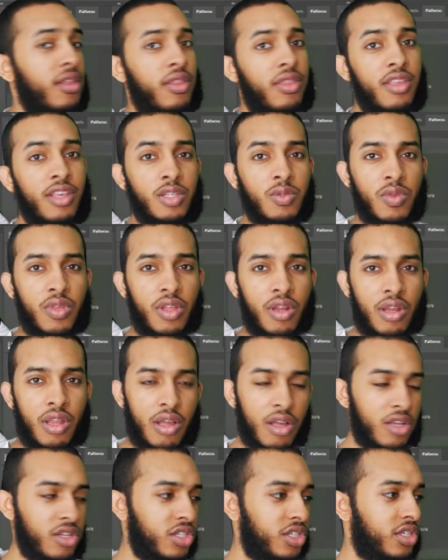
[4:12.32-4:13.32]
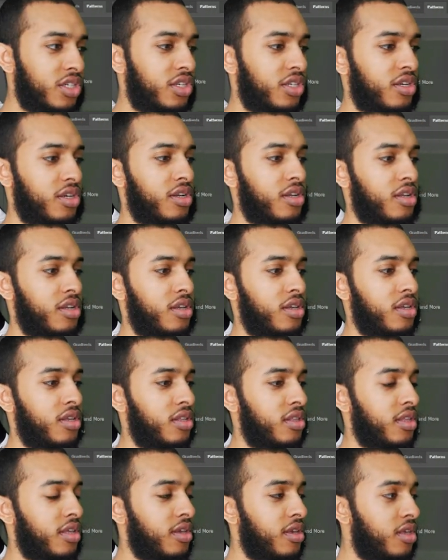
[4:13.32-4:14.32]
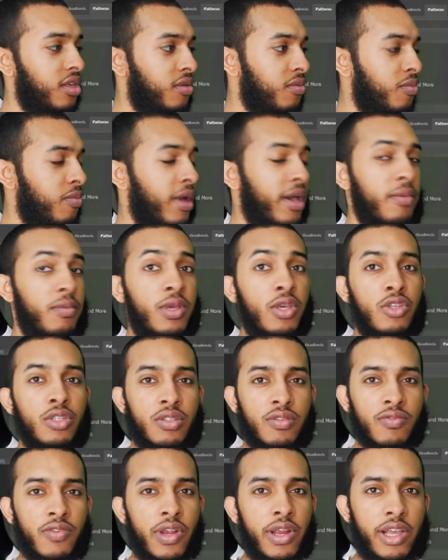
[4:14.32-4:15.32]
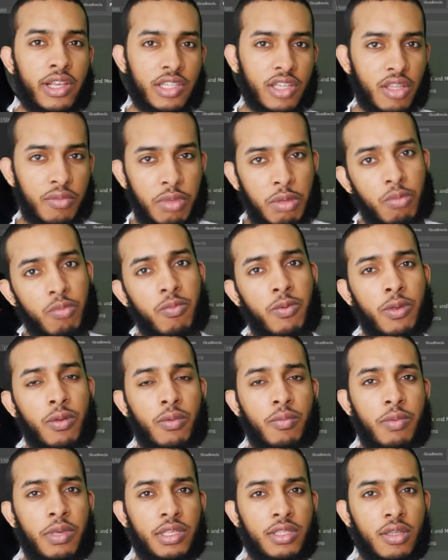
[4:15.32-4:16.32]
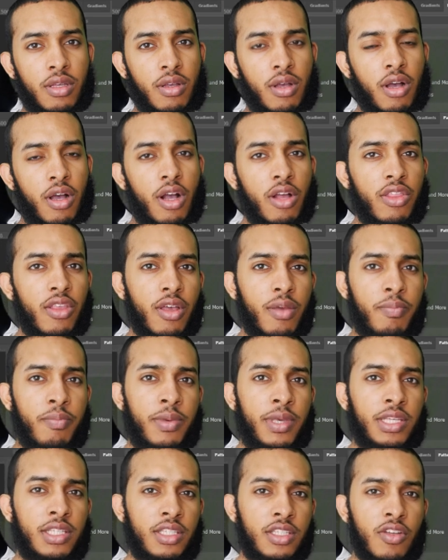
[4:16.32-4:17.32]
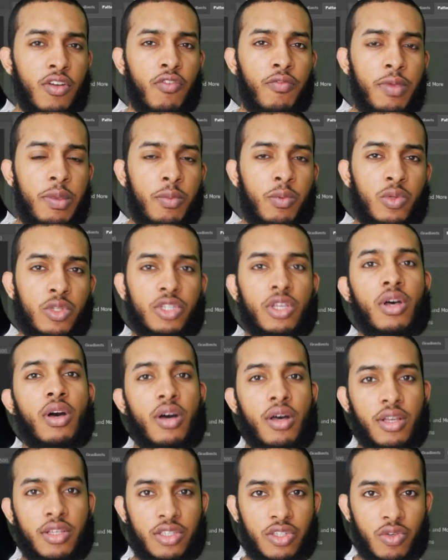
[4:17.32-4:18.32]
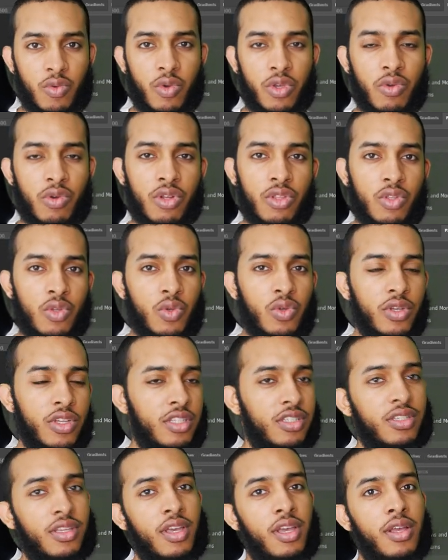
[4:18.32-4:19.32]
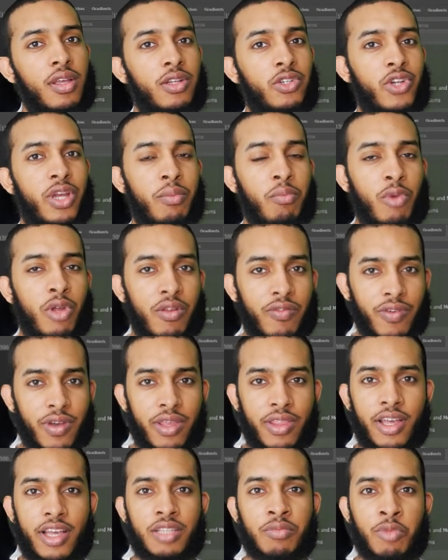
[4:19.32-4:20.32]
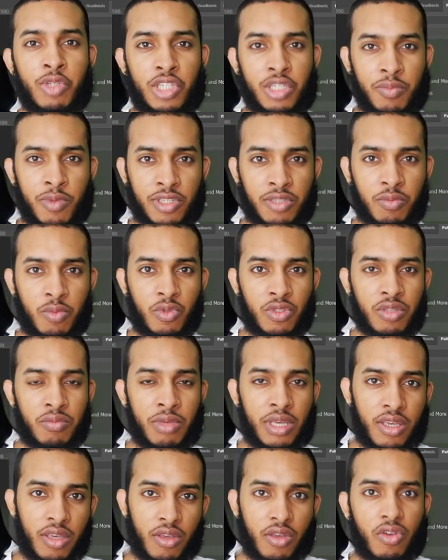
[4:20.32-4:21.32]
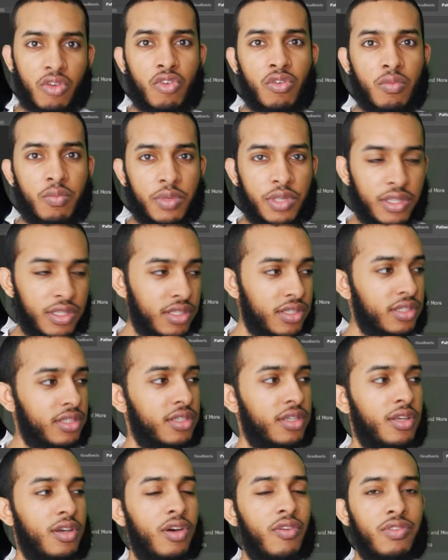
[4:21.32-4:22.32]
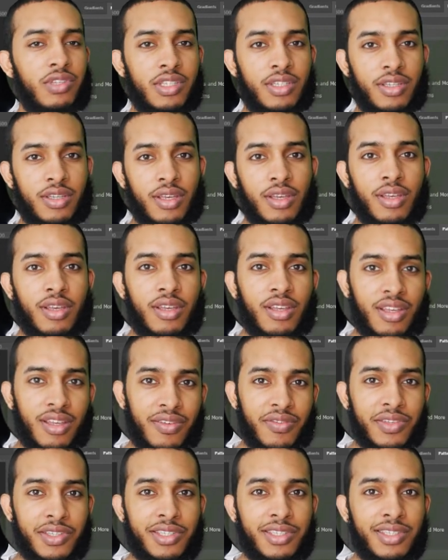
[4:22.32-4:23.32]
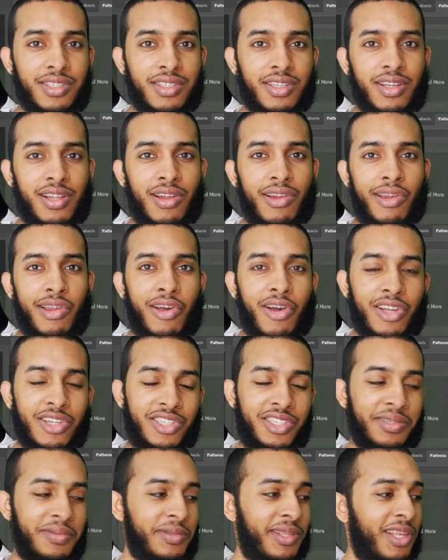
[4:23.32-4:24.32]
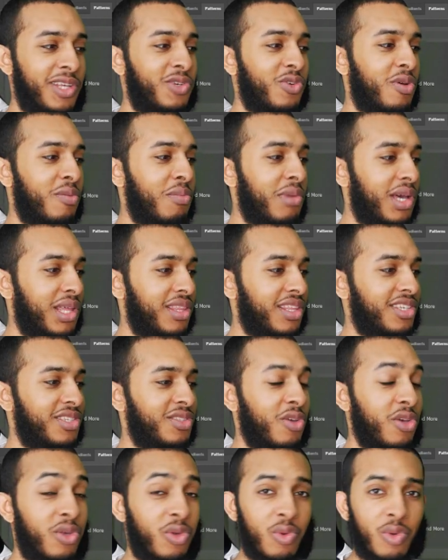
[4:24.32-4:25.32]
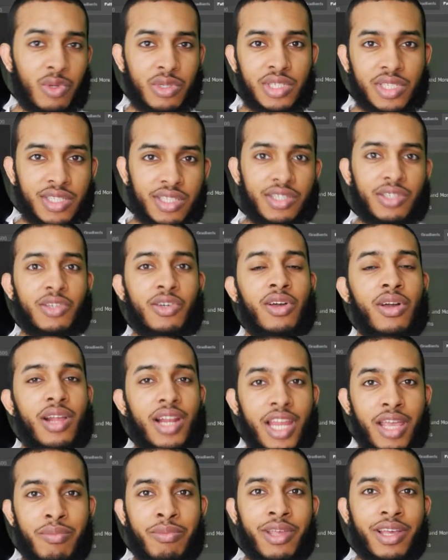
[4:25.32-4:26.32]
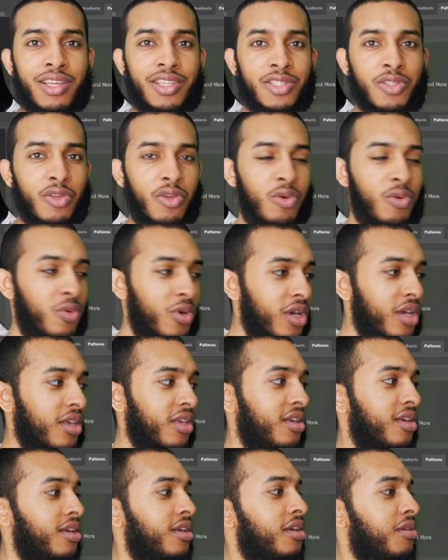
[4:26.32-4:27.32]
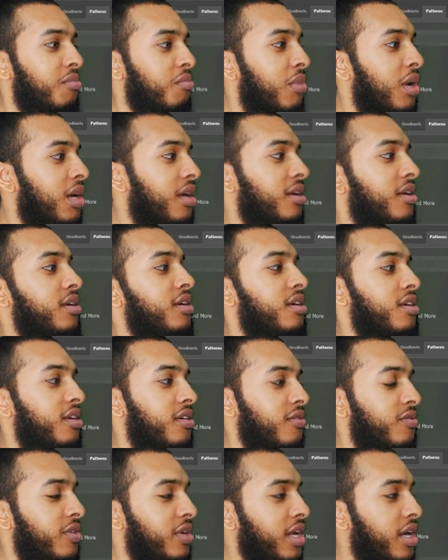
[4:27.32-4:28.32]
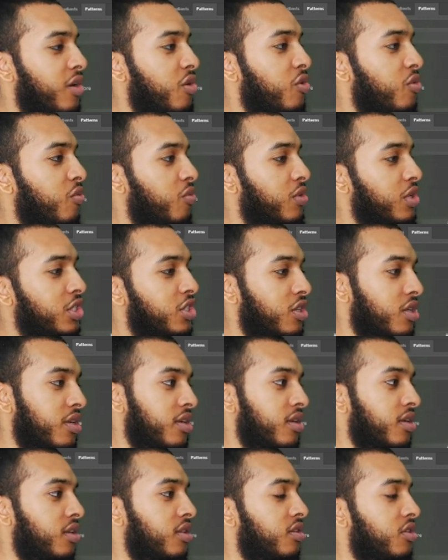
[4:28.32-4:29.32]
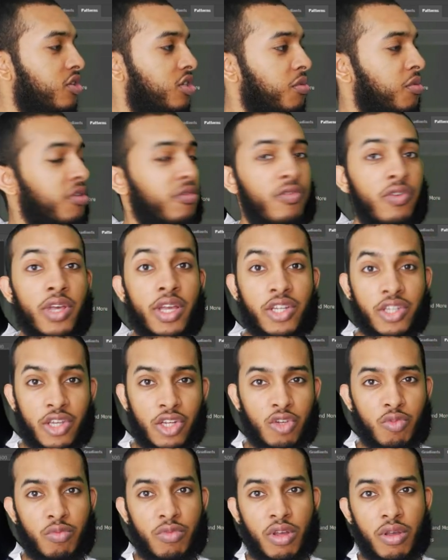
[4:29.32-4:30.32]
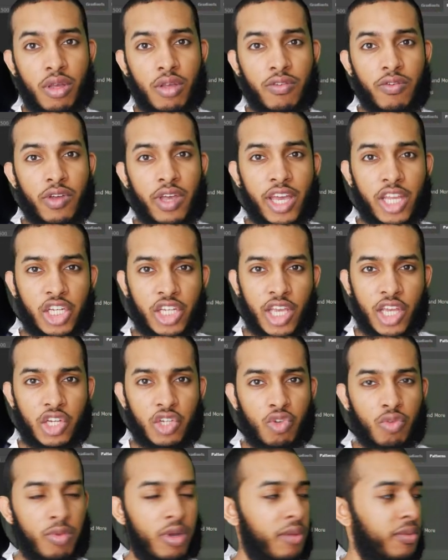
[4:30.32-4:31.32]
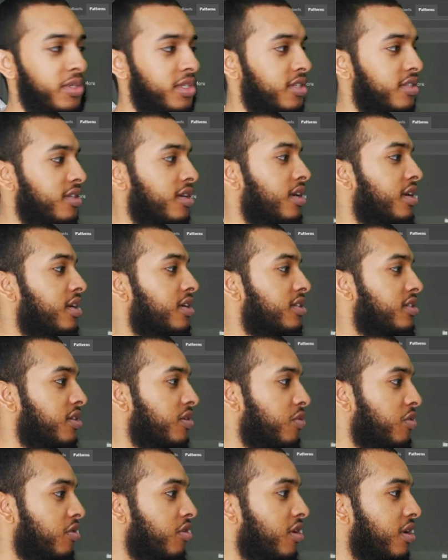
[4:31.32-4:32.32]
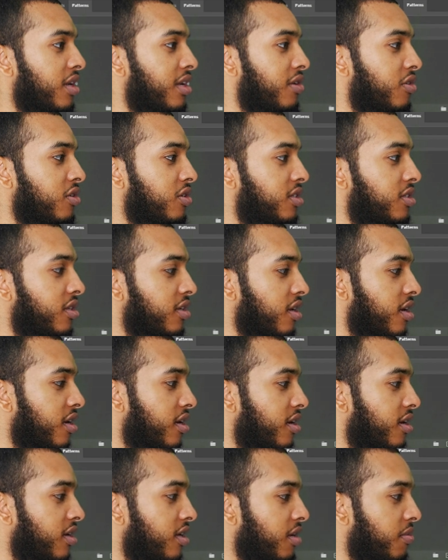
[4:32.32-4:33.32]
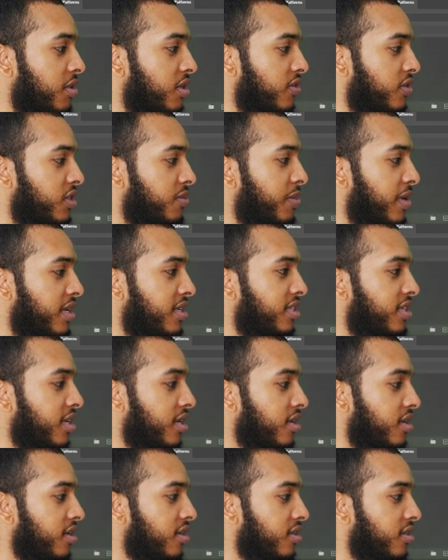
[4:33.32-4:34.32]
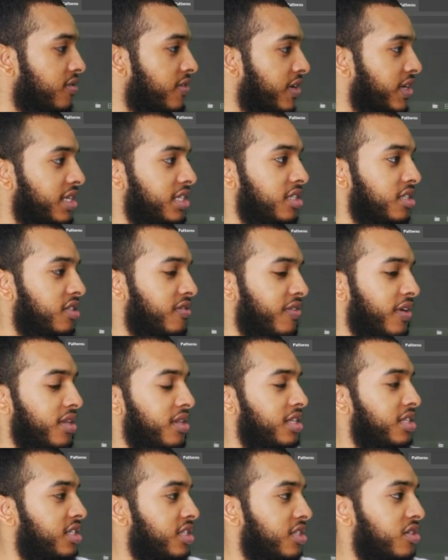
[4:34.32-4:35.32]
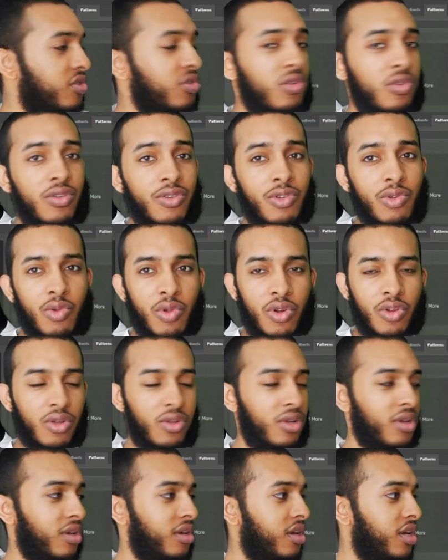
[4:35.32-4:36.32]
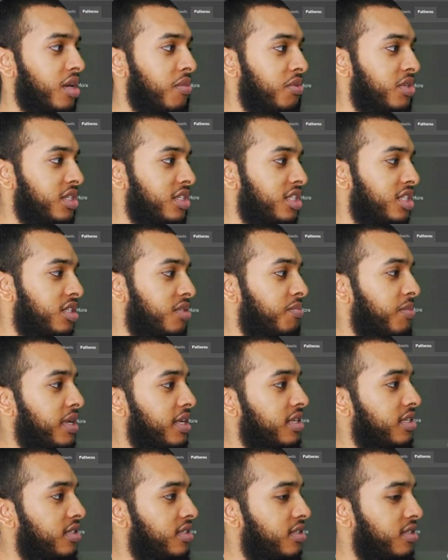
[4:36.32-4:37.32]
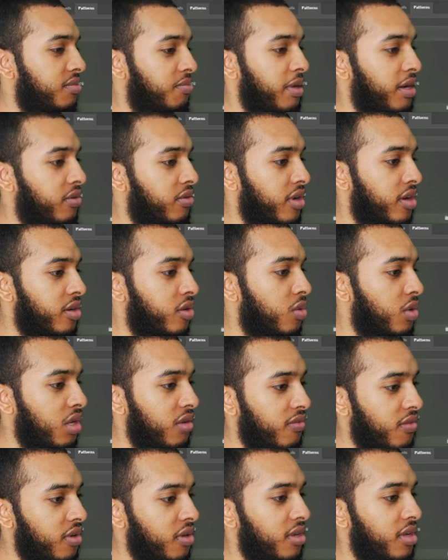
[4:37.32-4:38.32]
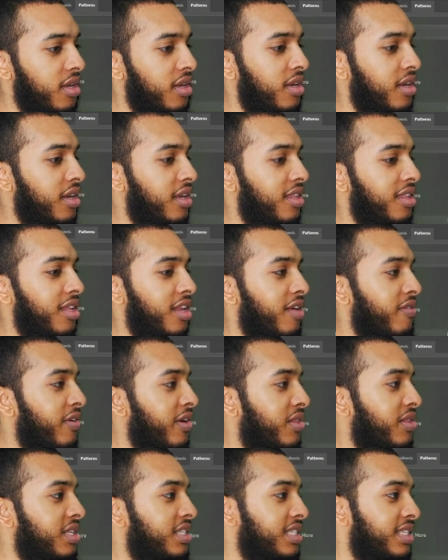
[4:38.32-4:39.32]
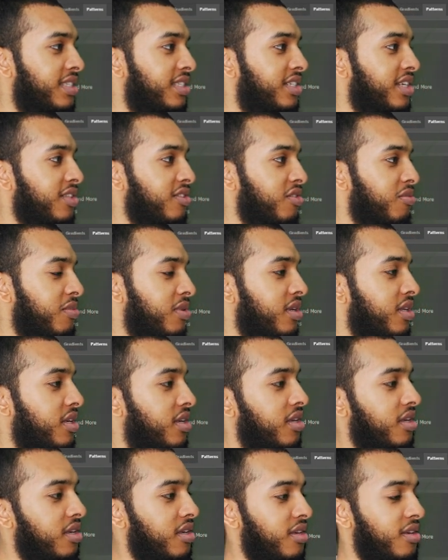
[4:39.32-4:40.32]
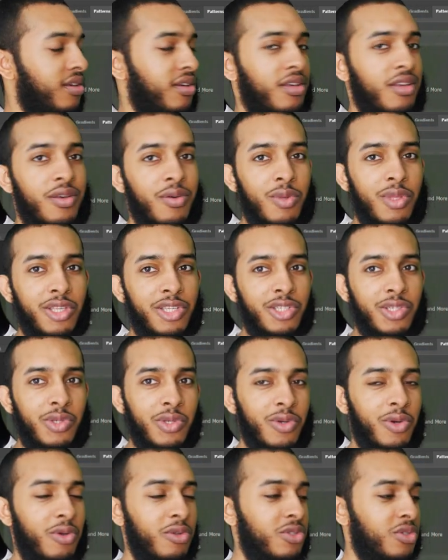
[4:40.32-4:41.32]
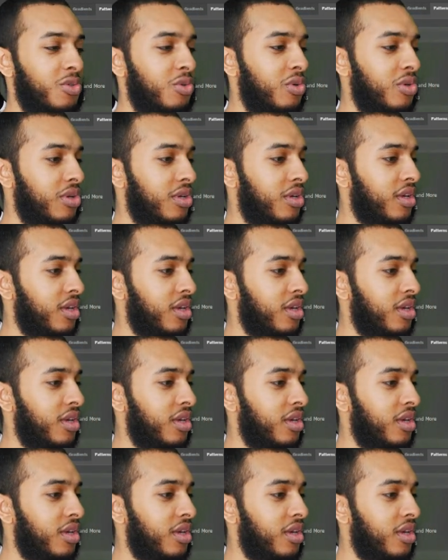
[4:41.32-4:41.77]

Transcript: Things with collage, you might be using various other pieces of people's art. So what you wanna do is try and modify that as much as possible to make it your own piece. Obviously, if it's a large, substantial amount that's not yours, you can't claim that, it's not your work. But for now, we're just gonna do something for educational purposes. So we've got a little image of space here. It's very easy to find these, just Google images, space, background, or whatever. And I found this gentleman here with a suit, old school.